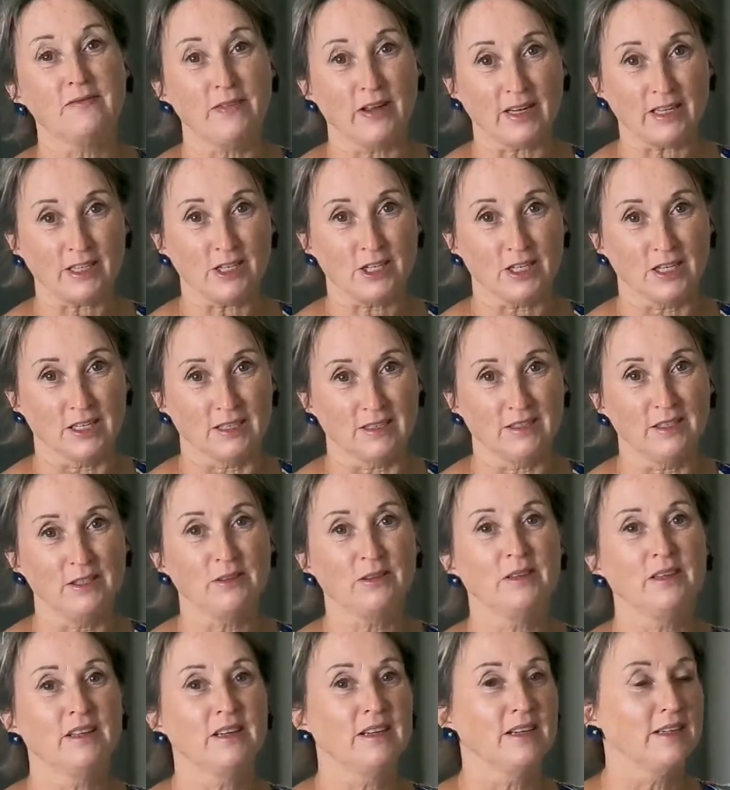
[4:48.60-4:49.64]
convection. You
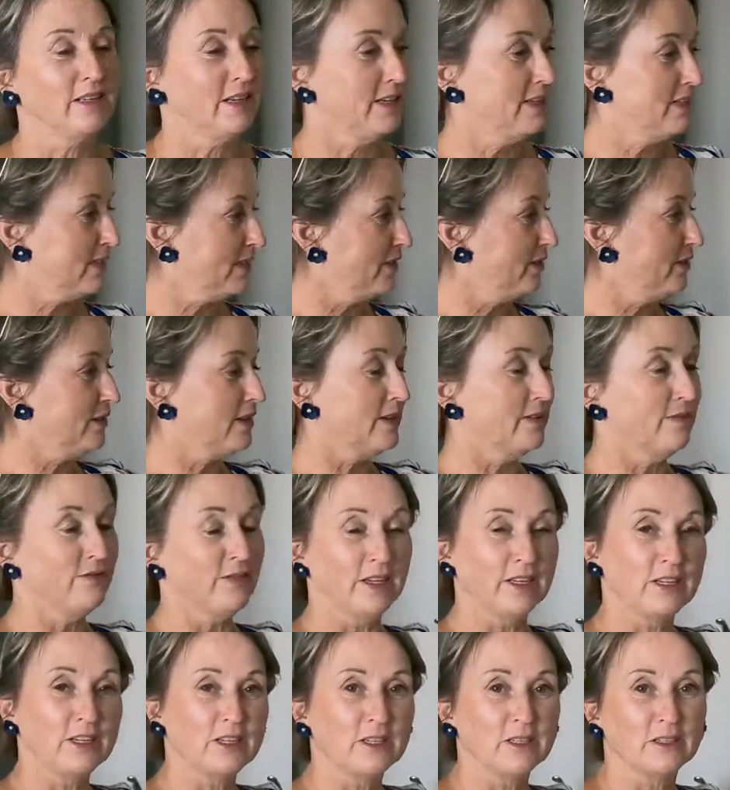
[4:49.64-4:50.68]
can get a nice little
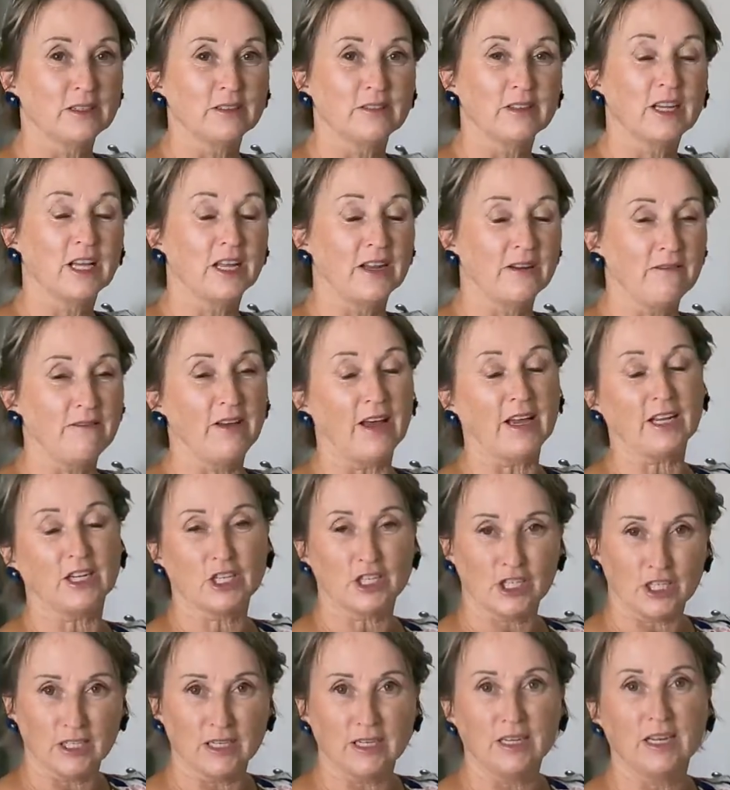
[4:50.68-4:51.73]
convention,
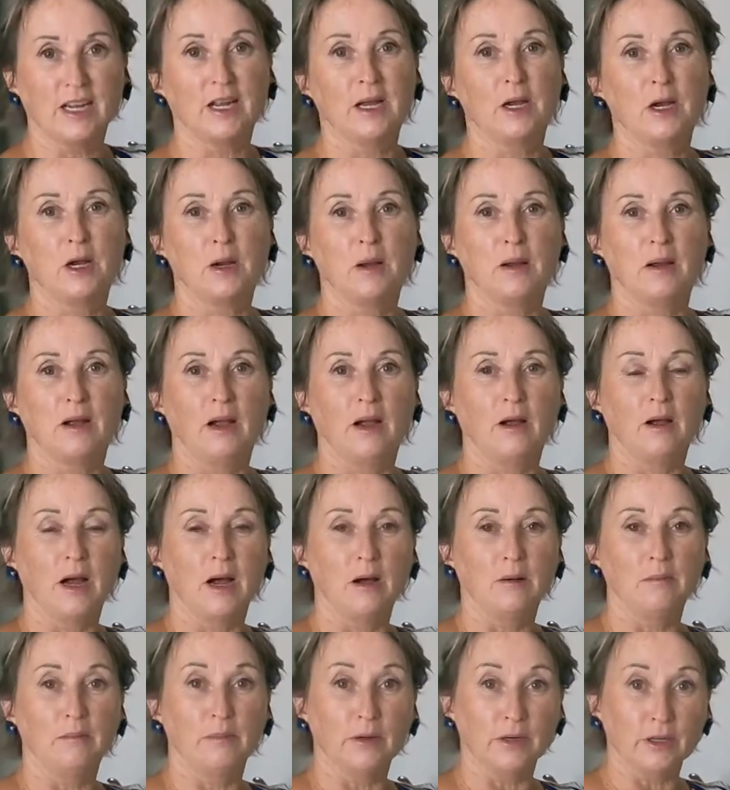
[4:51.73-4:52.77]
convection
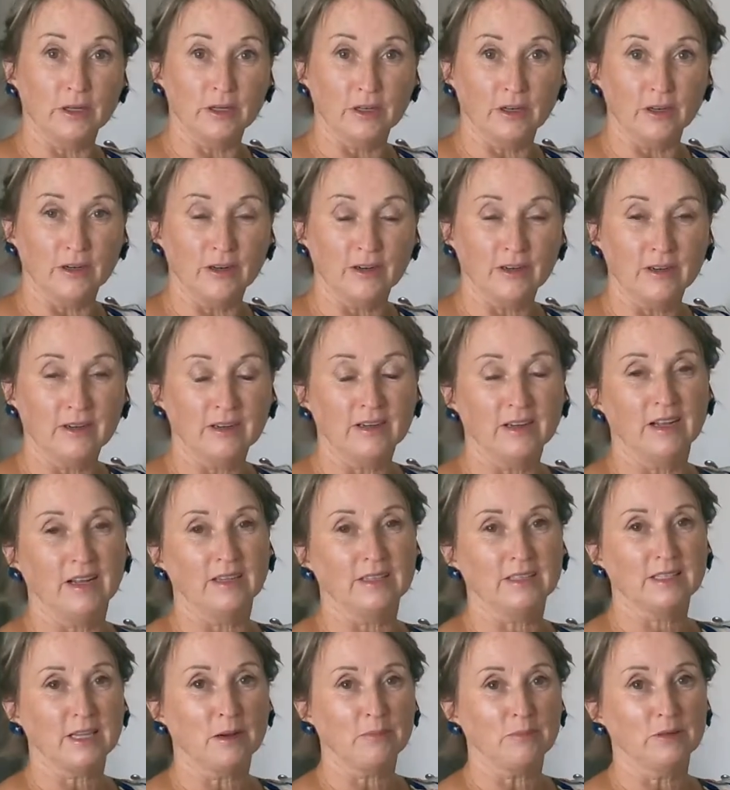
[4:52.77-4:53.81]
uh, burner
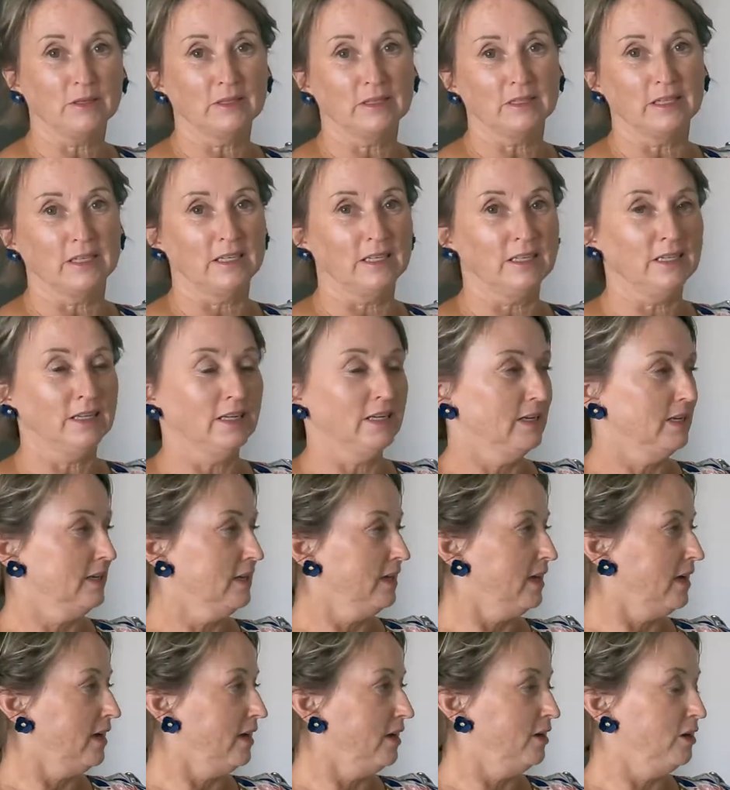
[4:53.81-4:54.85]
uh, separately,
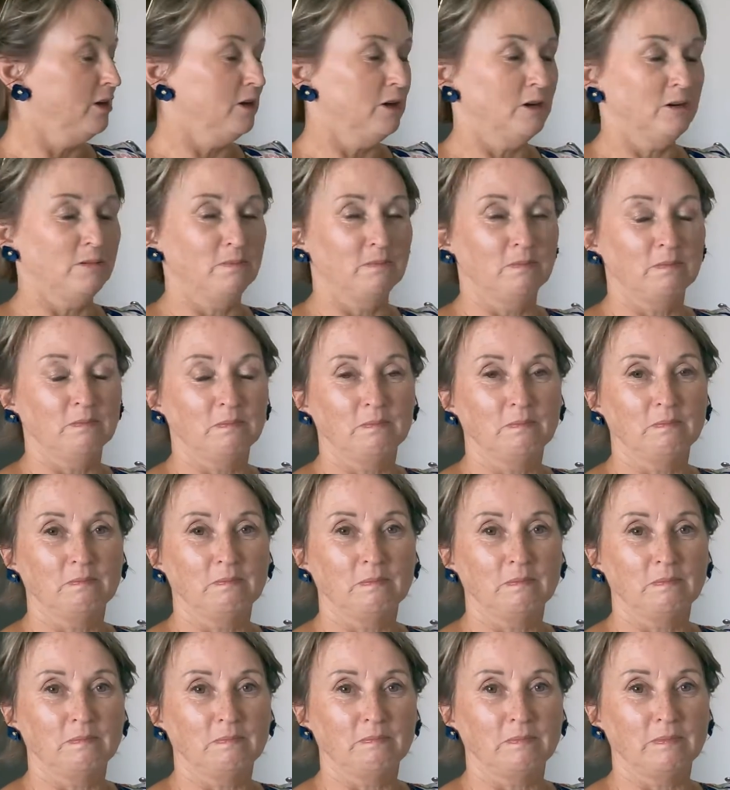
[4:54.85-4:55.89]
um,
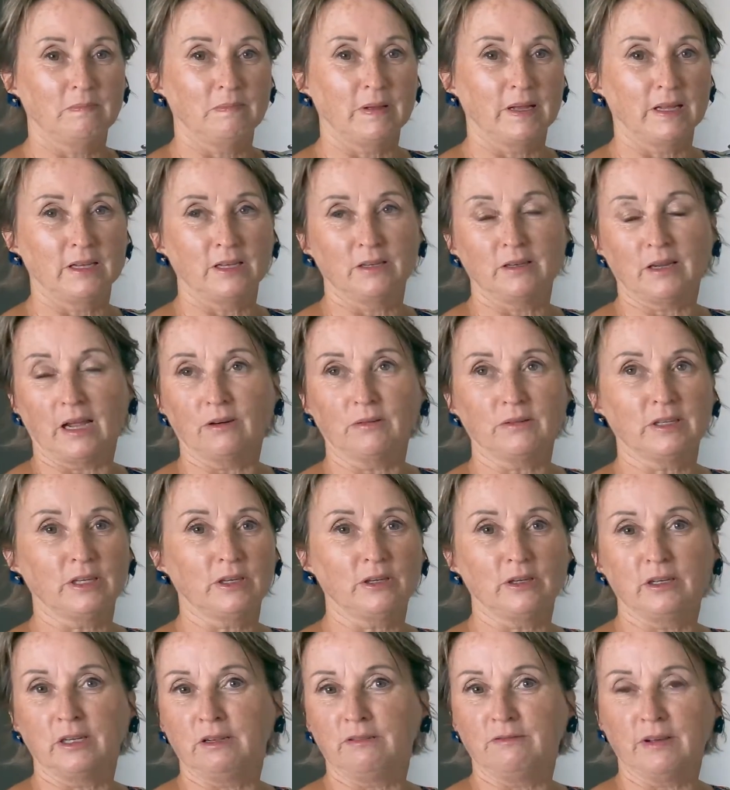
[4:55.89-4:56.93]
and I don't
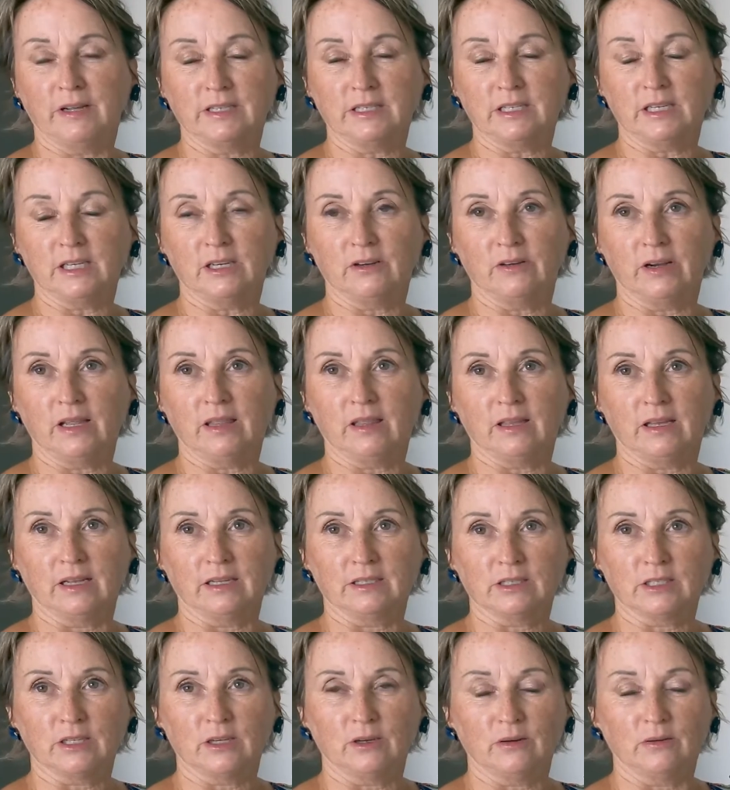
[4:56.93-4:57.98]
think you need venting or
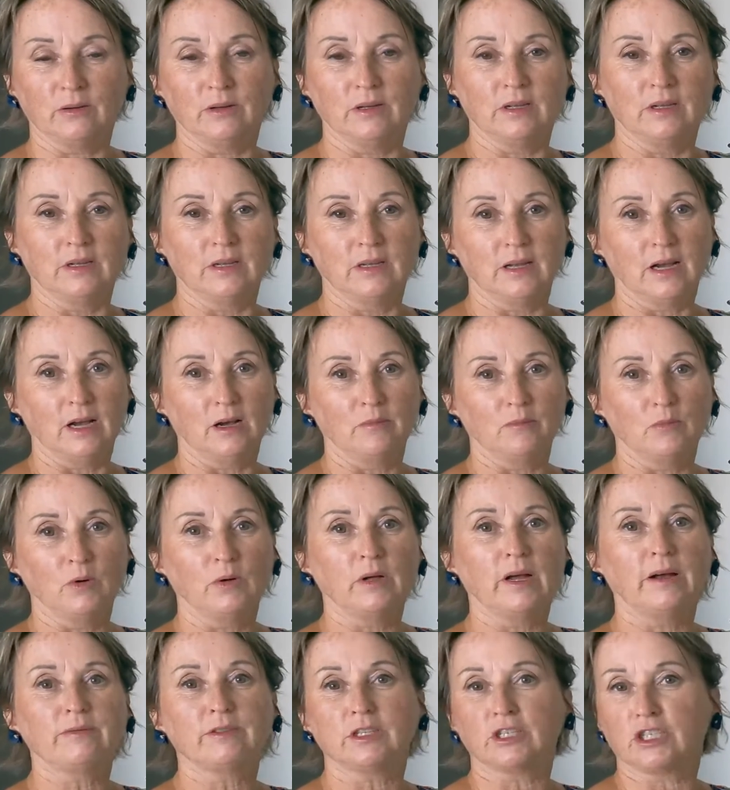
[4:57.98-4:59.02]
anything, so um,
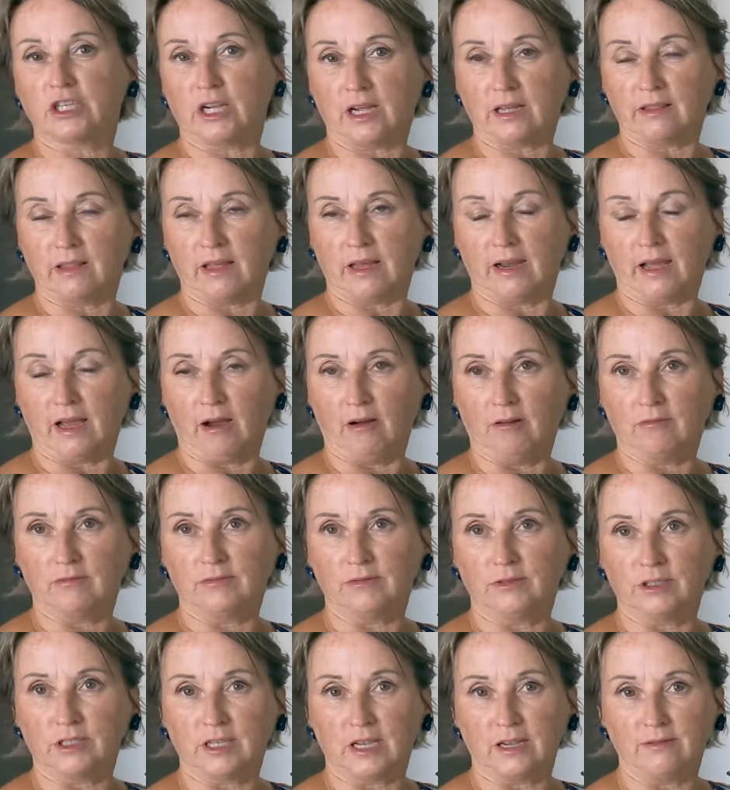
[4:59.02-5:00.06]
we'll have to check that out
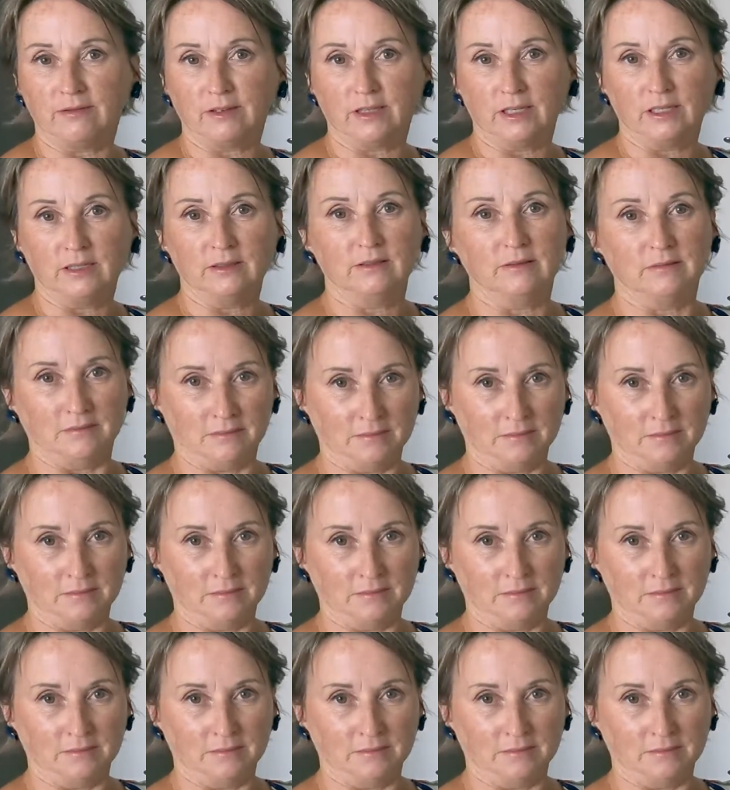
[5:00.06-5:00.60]
for safety.